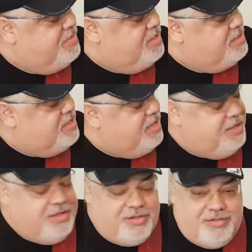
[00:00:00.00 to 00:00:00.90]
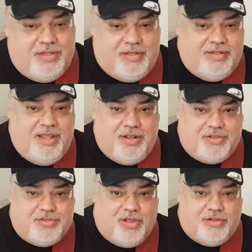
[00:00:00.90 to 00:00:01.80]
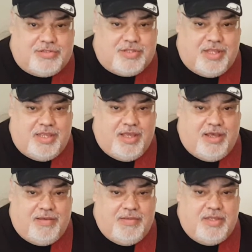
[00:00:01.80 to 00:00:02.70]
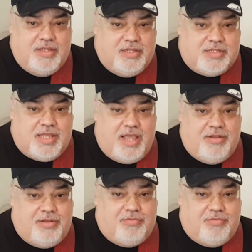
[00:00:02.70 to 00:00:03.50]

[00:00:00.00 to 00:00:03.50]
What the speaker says: It's like it exalts the sound.